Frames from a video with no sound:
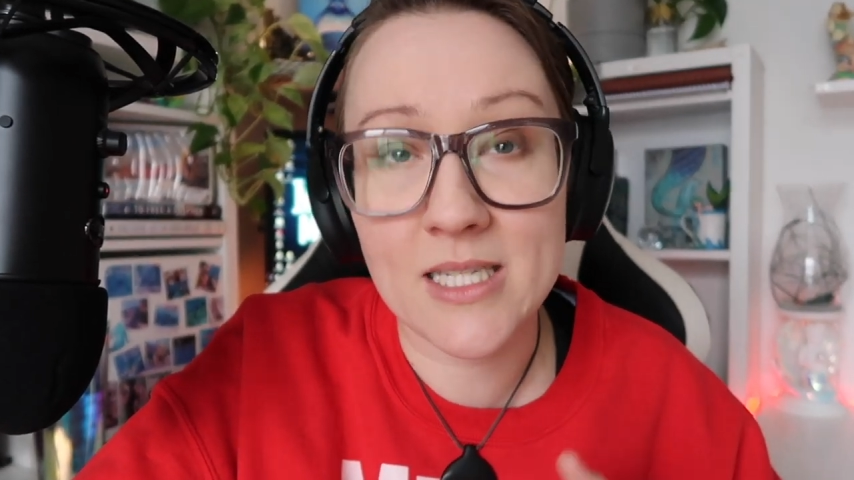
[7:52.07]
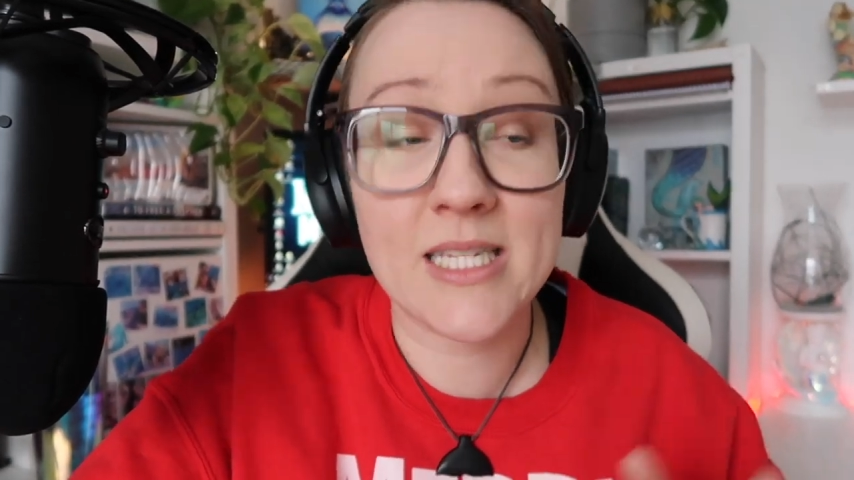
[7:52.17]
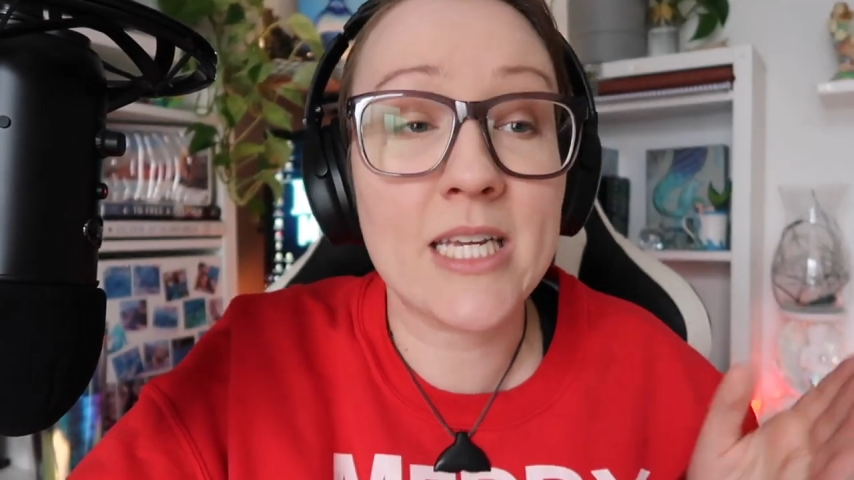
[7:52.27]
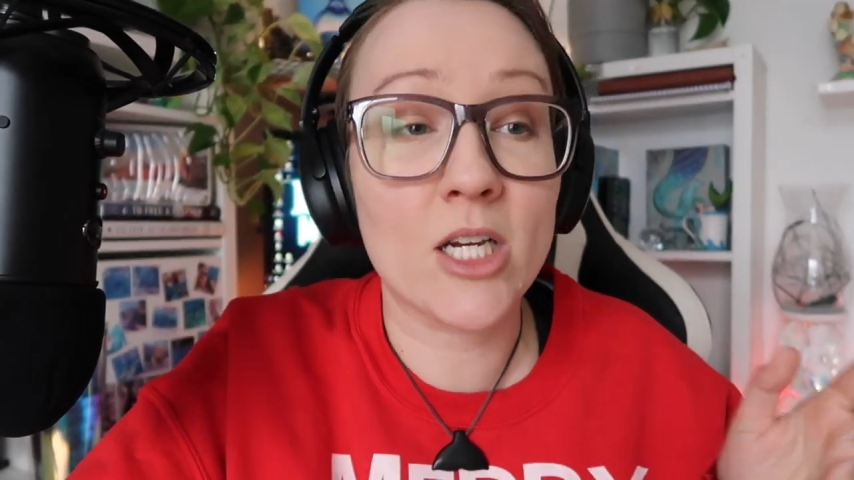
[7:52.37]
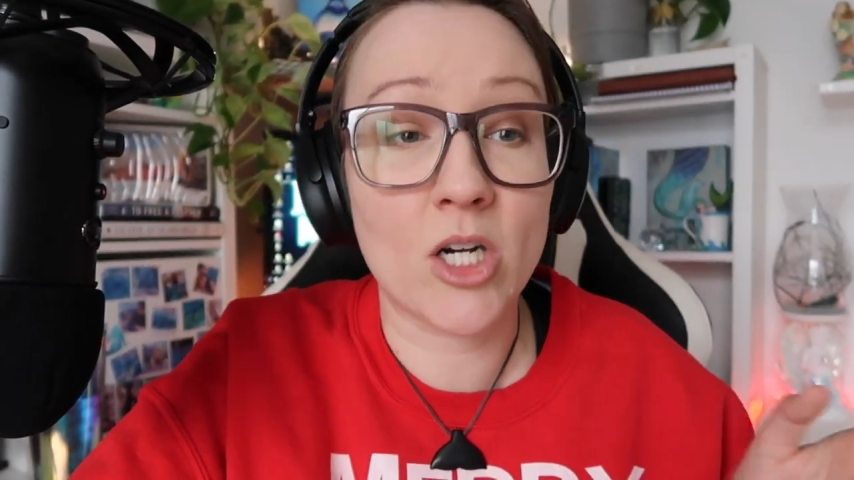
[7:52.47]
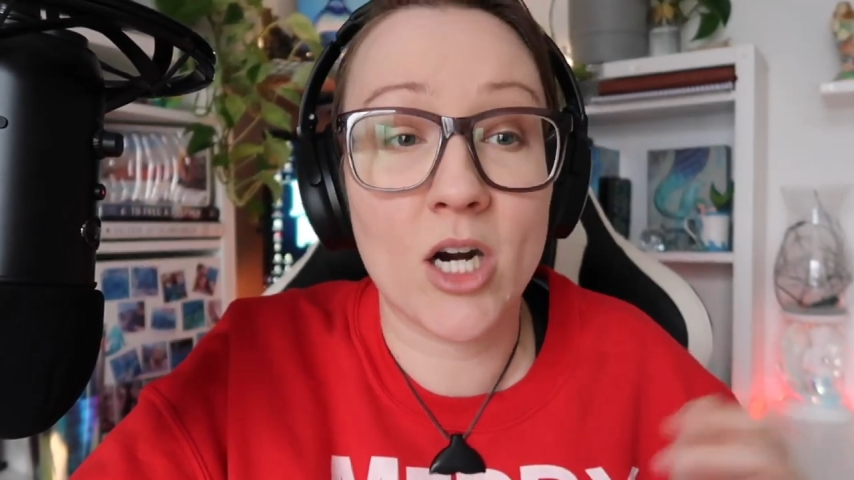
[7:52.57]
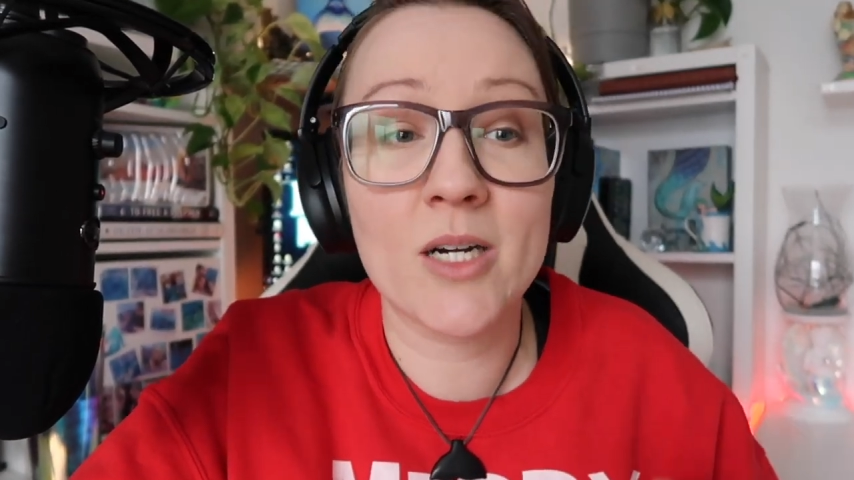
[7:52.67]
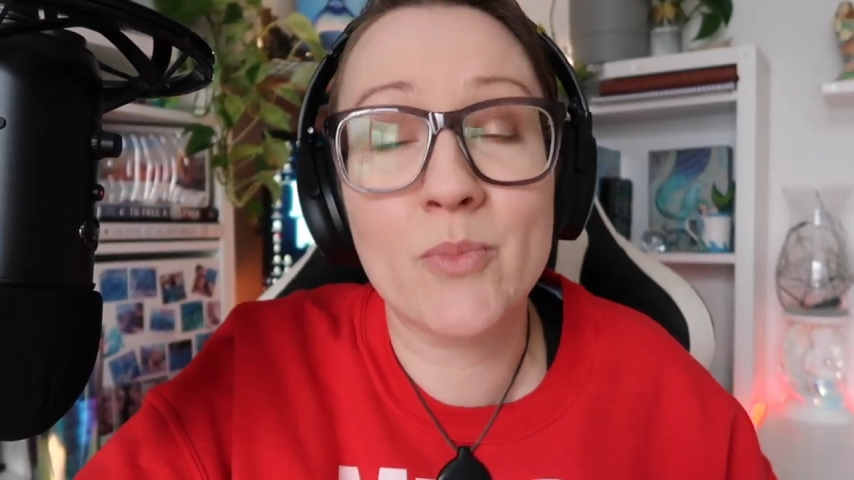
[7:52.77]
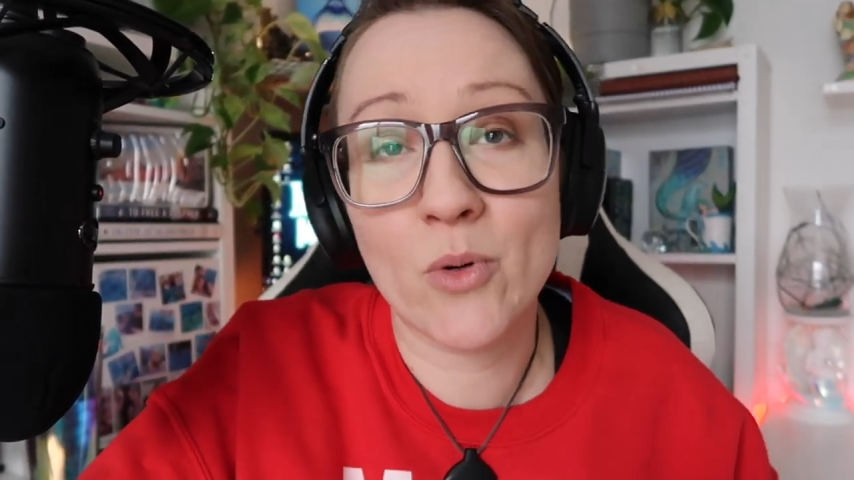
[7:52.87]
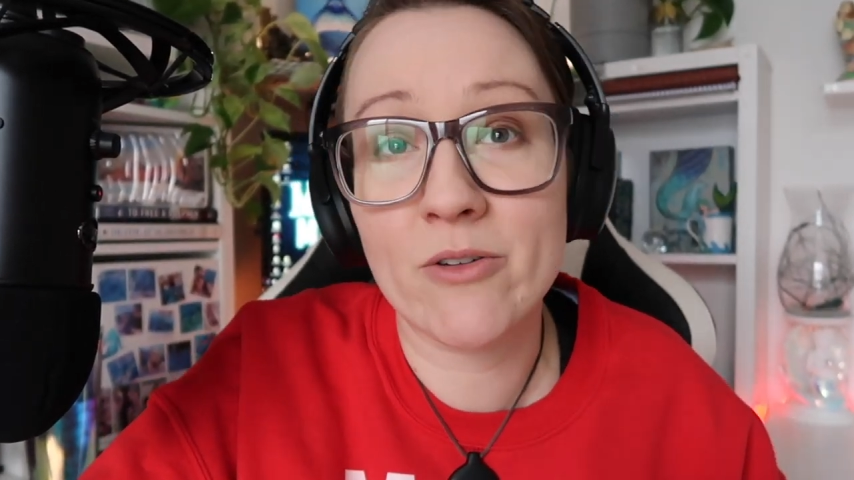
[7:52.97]
to take a
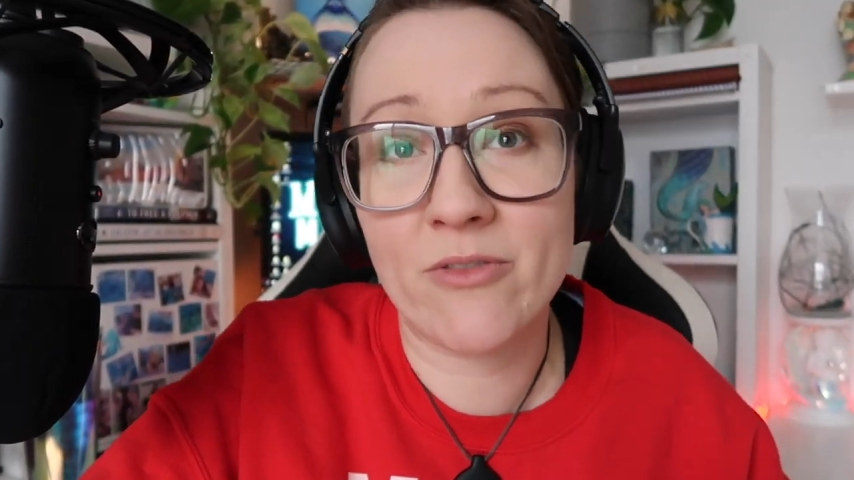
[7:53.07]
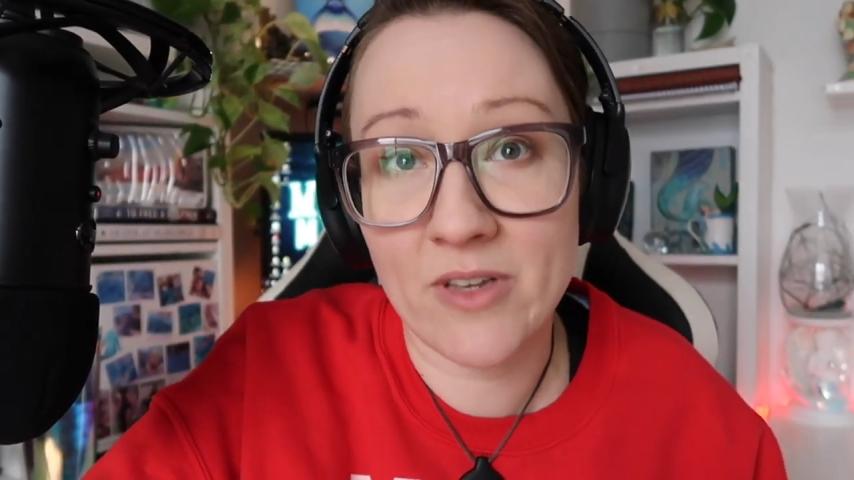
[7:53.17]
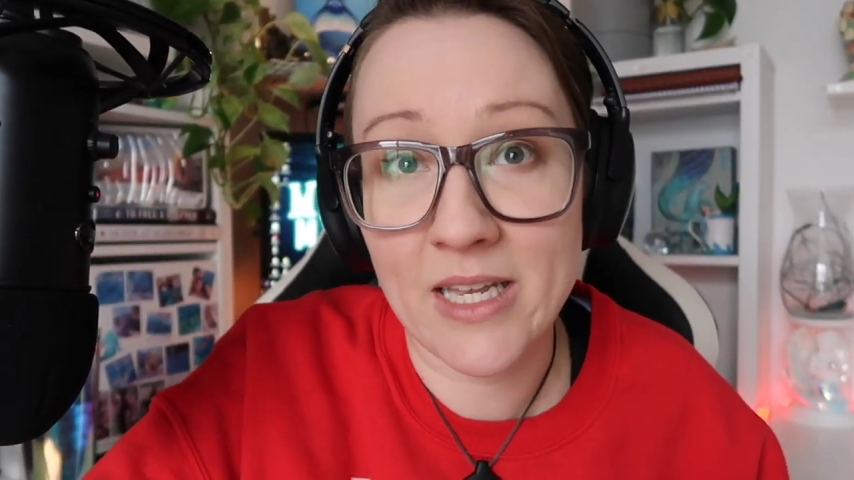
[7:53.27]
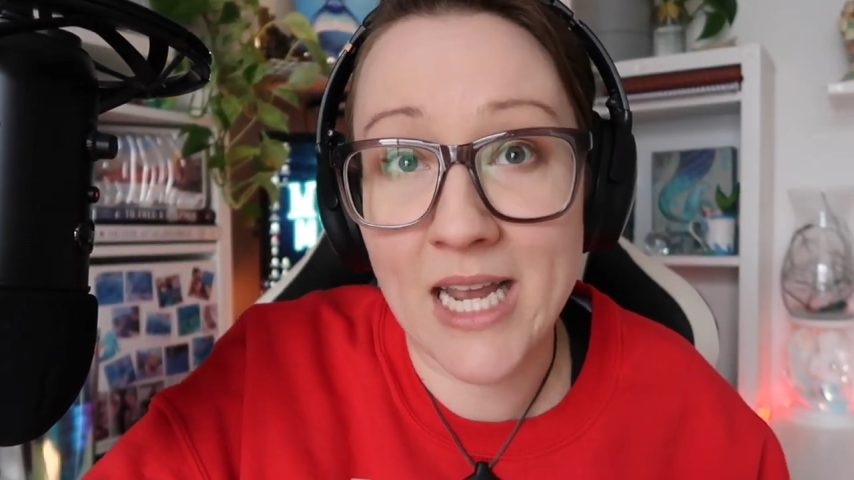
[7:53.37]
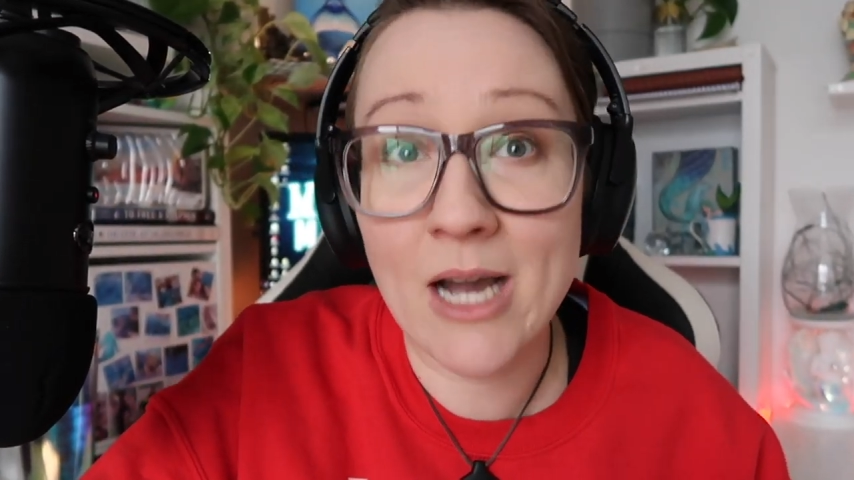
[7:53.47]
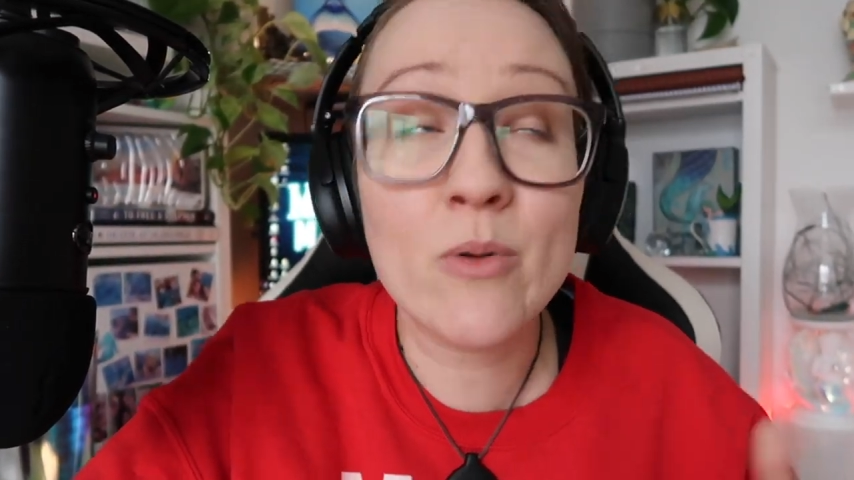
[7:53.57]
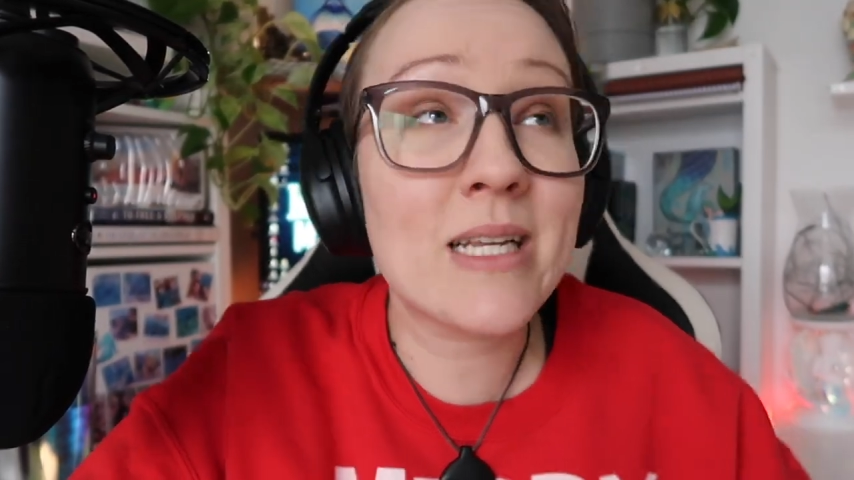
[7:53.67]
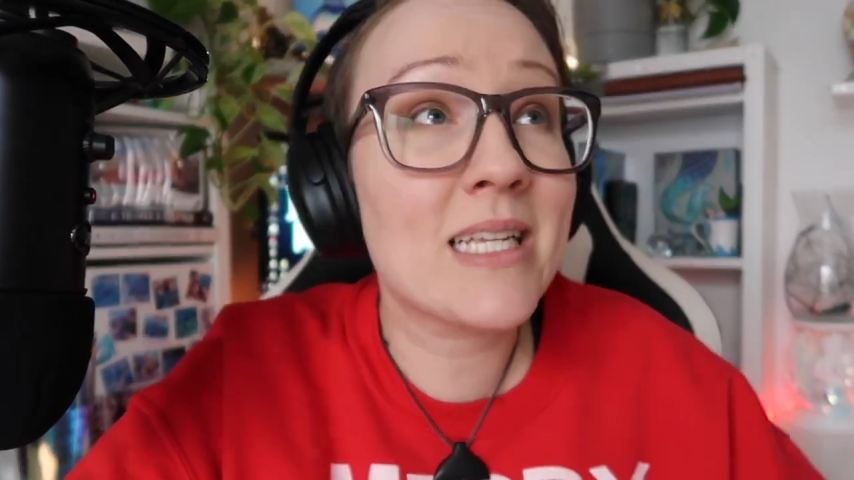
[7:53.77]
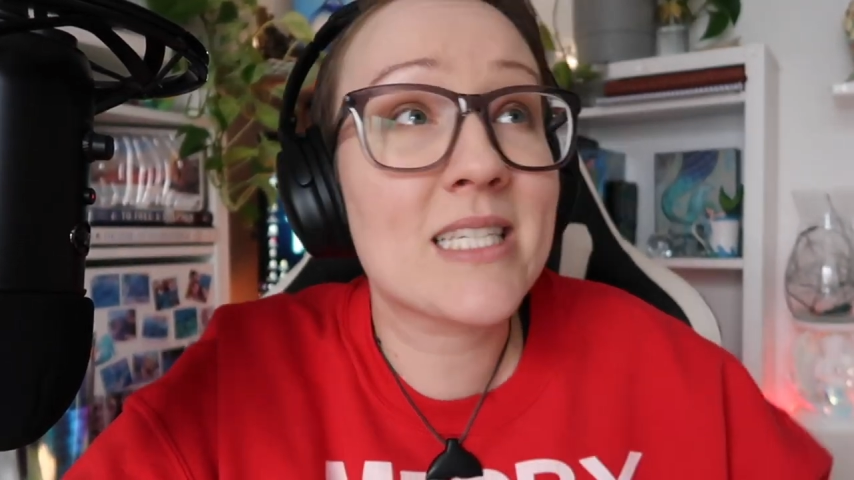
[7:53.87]
cardboard fin out